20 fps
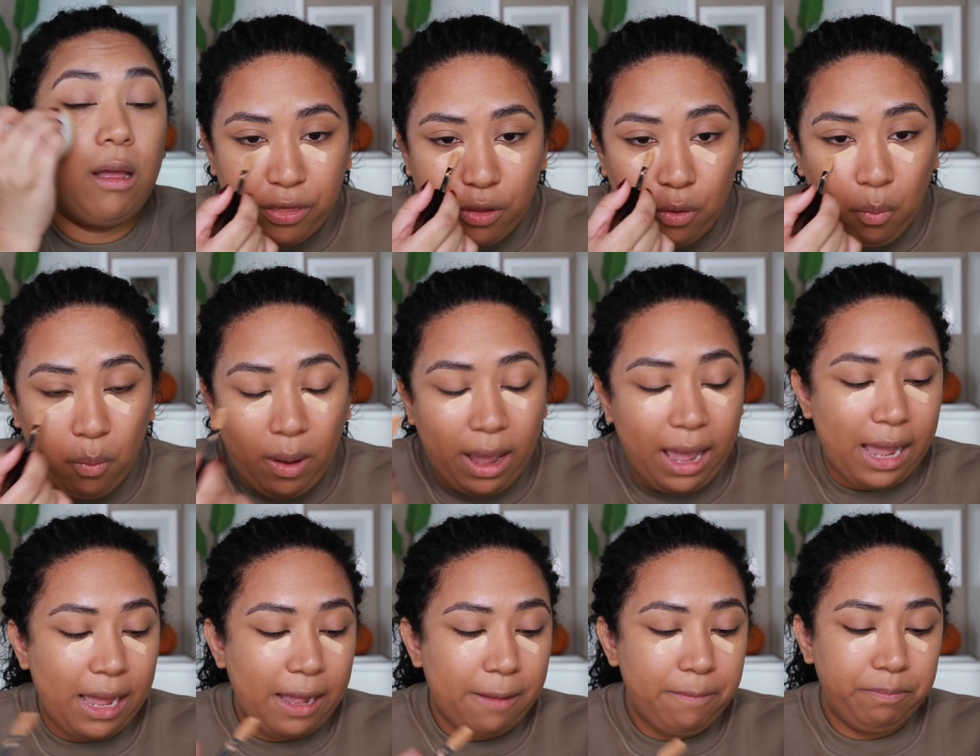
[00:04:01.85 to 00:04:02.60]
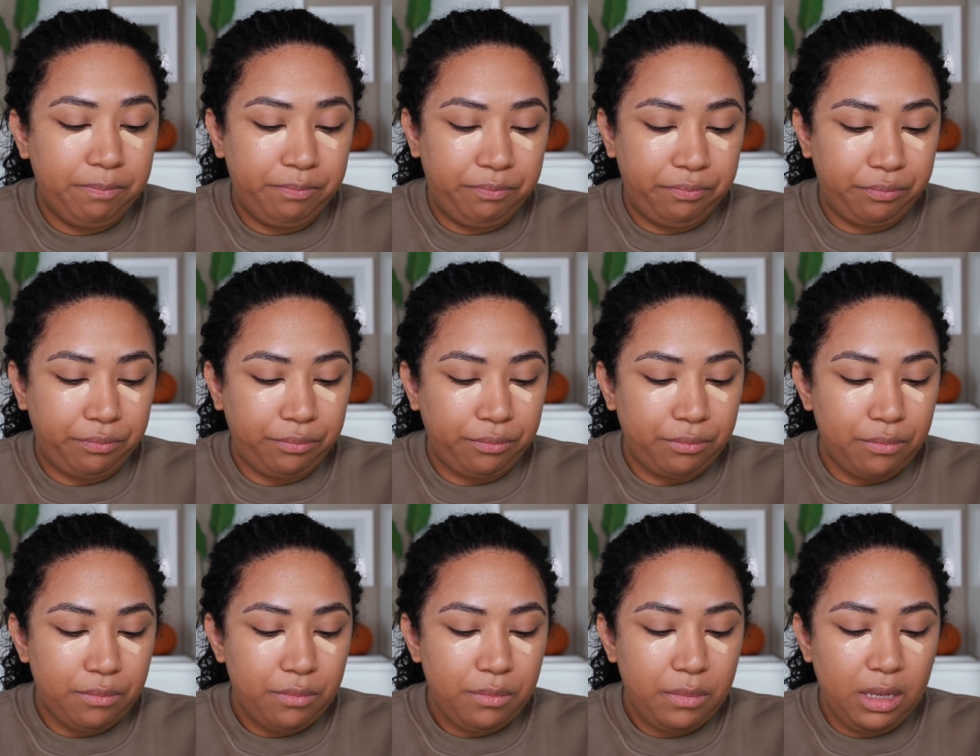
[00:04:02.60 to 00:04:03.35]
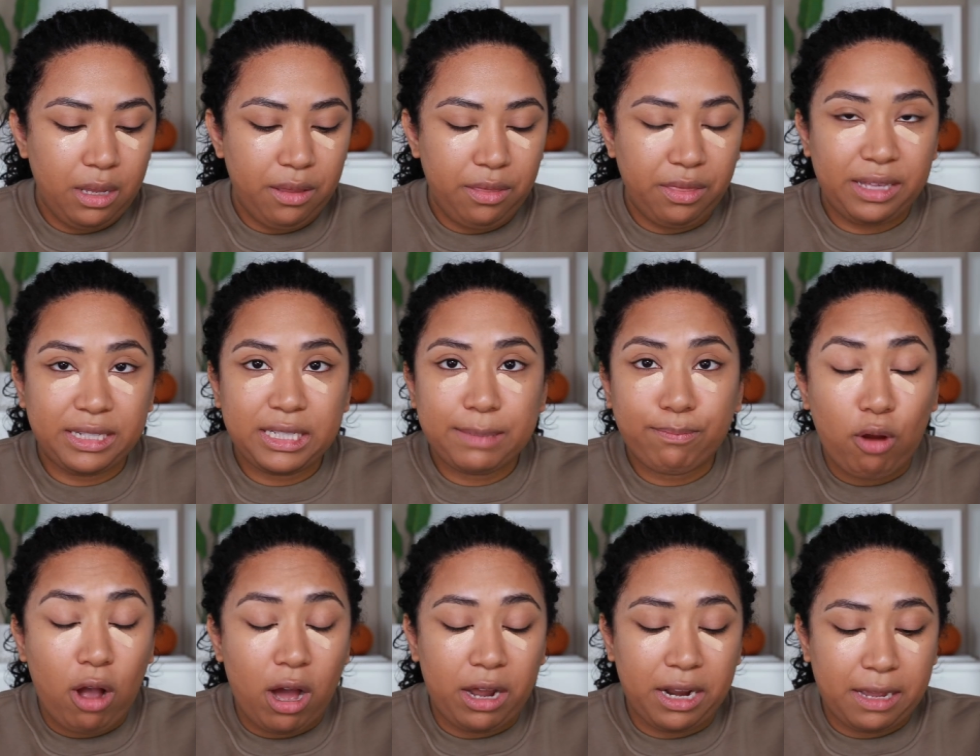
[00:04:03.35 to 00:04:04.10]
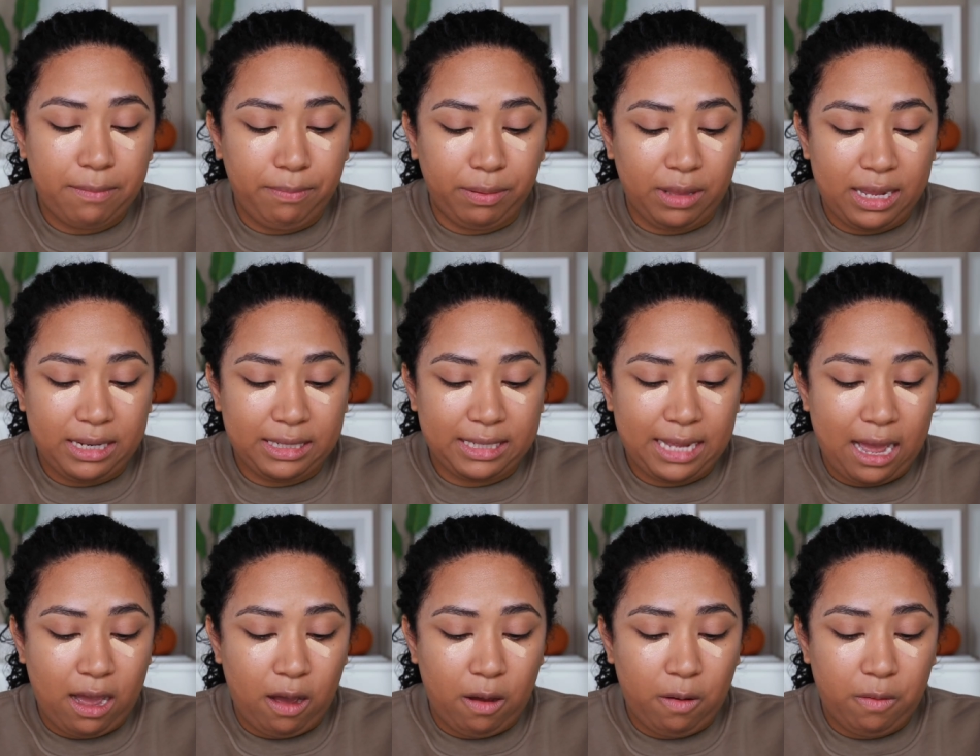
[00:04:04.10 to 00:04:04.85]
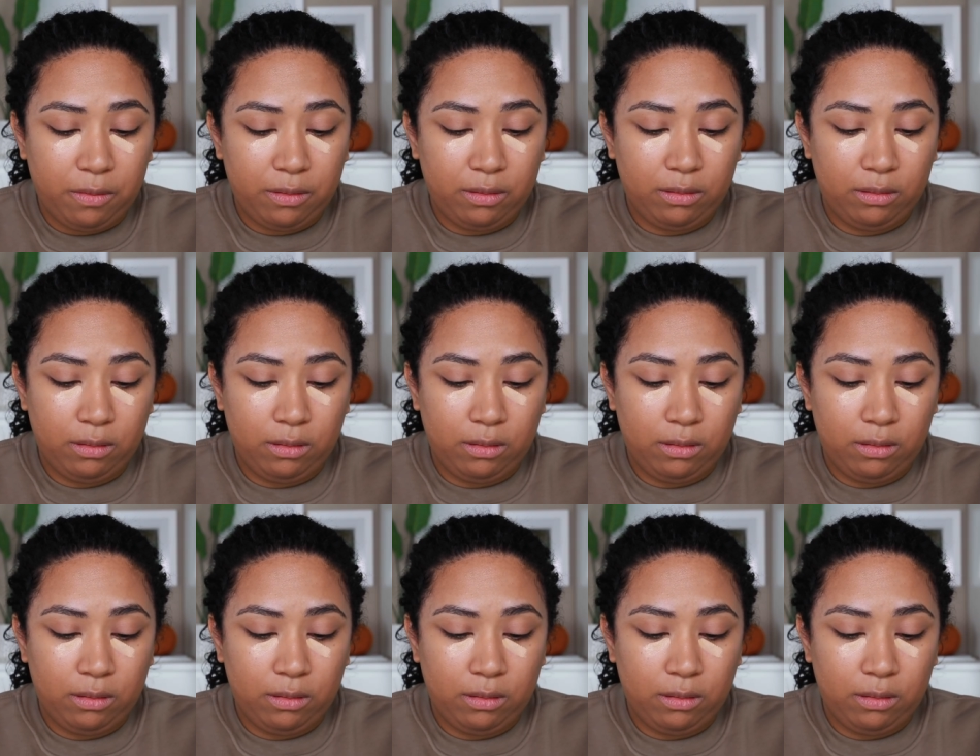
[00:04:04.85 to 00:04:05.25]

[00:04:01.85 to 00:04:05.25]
The way this product blends out,